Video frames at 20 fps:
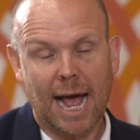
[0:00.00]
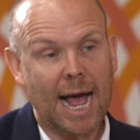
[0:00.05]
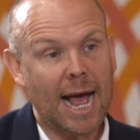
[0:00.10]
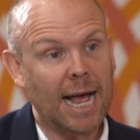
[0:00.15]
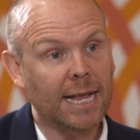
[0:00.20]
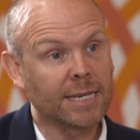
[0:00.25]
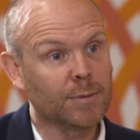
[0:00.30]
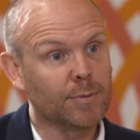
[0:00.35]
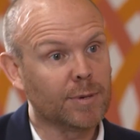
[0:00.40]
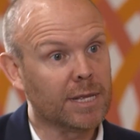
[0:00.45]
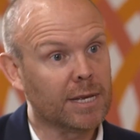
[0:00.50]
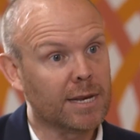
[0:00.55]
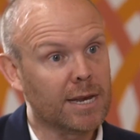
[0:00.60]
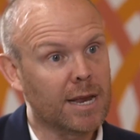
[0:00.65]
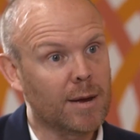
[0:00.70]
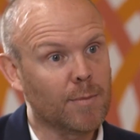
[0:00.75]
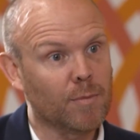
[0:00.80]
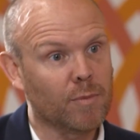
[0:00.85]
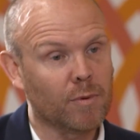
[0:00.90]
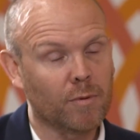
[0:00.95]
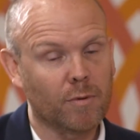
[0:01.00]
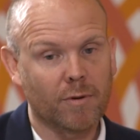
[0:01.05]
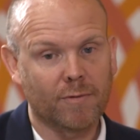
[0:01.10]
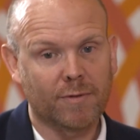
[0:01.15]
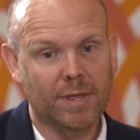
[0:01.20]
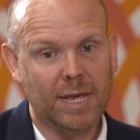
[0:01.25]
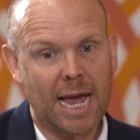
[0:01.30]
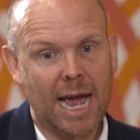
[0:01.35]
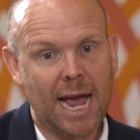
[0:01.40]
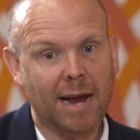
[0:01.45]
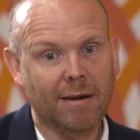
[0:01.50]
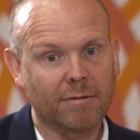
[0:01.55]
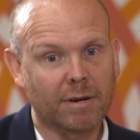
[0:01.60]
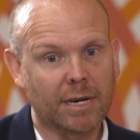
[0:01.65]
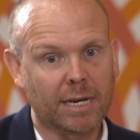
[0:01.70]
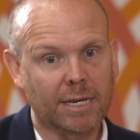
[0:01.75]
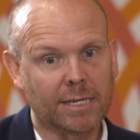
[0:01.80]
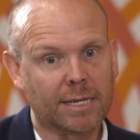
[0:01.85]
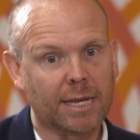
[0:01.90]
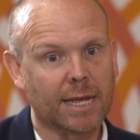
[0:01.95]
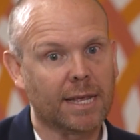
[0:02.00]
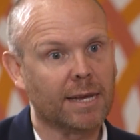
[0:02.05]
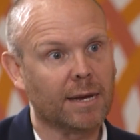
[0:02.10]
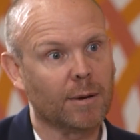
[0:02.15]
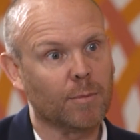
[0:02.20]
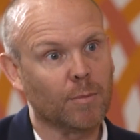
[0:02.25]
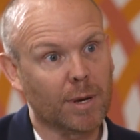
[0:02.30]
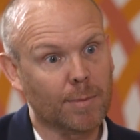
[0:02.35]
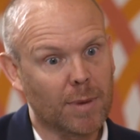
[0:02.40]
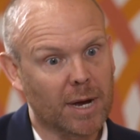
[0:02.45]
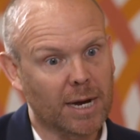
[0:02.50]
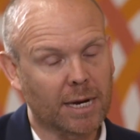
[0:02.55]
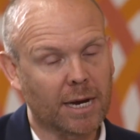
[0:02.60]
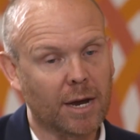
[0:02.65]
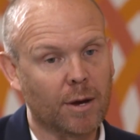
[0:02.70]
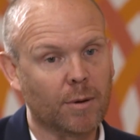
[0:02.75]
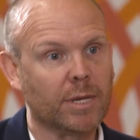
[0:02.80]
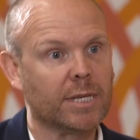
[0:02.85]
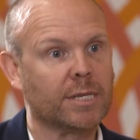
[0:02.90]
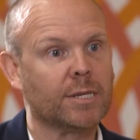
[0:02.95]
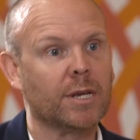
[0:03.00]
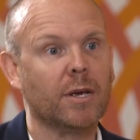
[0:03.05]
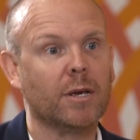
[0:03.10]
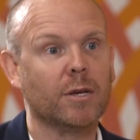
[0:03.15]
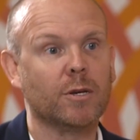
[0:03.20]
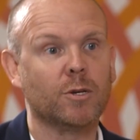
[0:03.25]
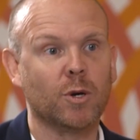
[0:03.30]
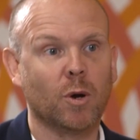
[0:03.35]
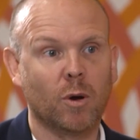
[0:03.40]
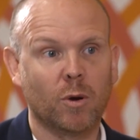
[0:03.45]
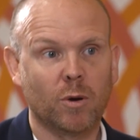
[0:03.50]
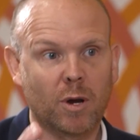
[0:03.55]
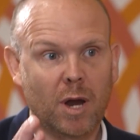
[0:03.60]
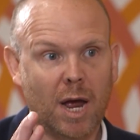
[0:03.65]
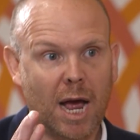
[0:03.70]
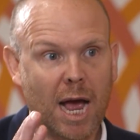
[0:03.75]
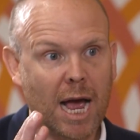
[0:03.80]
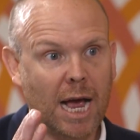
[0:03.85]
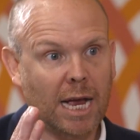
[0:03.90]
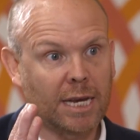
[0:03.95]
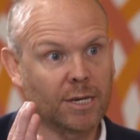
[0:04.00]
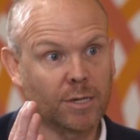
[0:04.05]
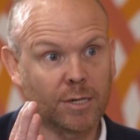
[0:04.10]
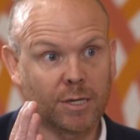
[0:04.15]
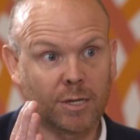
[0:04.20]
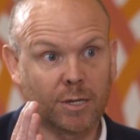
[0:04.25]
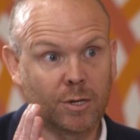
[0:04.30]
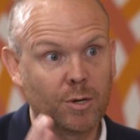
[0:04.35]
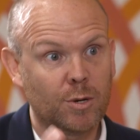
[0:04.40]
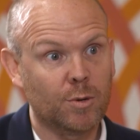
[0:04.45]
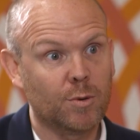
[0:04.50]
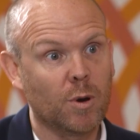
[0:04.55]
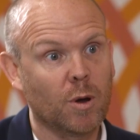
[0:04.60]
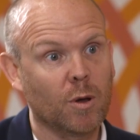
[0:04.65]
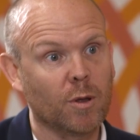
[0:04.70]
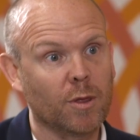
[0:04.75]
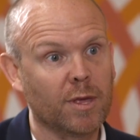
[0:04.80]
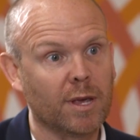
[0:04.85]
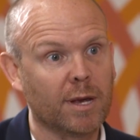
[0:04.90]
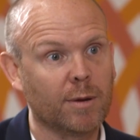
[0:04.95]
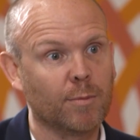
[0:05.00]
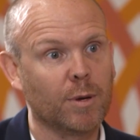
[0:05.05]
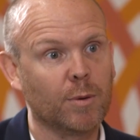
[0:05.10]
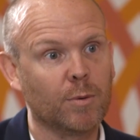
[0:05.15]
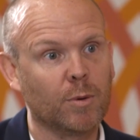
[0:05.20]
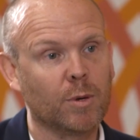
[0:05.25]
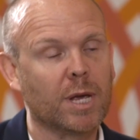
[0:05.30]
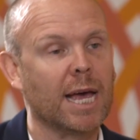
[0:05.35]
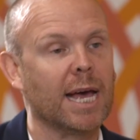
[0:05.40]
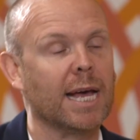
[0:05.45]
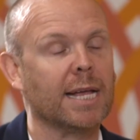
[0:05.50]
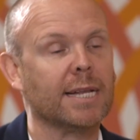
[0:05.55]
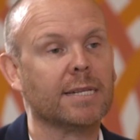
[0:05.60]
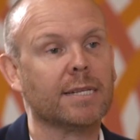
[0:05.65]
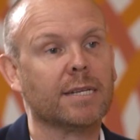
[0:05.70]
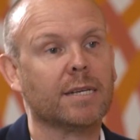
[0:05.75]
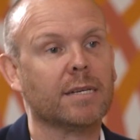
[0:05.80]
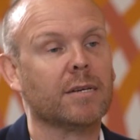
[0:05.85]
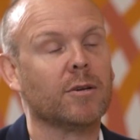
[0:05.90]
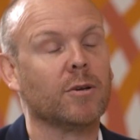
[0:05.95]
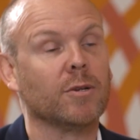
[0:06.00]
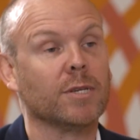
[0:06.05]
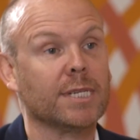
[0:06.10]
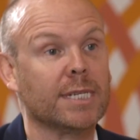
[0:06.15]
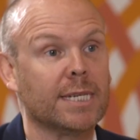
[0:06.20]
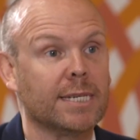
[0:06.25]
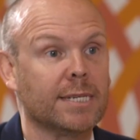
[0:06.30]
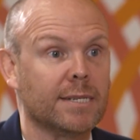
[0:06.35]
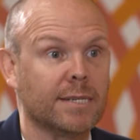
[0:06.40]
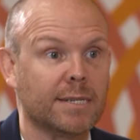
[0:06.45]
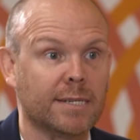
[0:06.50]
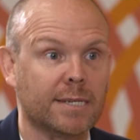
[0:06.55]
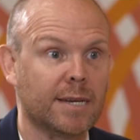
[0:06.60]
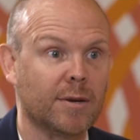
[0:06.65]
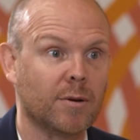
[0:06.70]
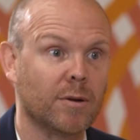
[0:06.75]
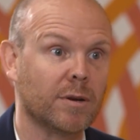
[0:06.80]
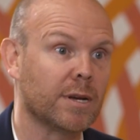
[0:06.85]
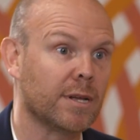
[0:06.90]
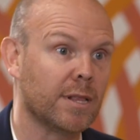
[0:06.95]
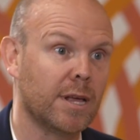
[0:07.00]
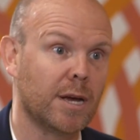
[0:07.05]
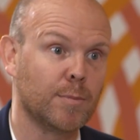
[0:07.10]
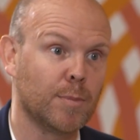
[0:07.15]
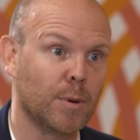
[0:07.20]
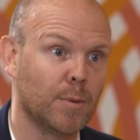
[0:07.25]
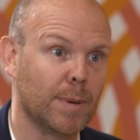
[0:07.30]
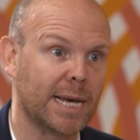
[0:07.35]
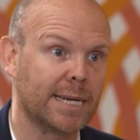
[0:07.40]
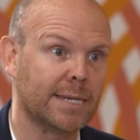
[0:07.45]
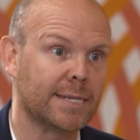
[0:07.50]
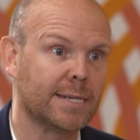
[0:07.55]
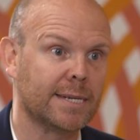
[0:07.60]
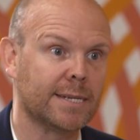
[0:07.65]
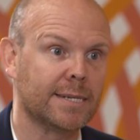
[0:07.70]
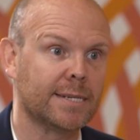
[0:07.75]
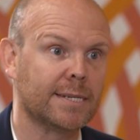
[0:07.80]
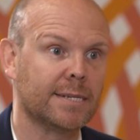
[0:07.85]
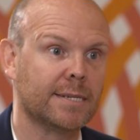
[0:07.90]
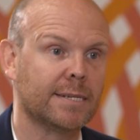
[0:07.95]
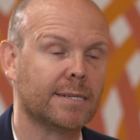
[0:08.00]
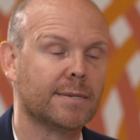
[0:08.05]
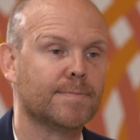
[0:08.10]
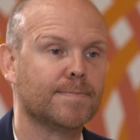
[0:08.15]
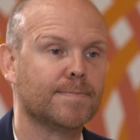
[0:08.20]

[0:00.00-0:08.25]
as with a number of the areas that I think we might go and touch on, I just do not think we will get consistency on a global basis. Okay.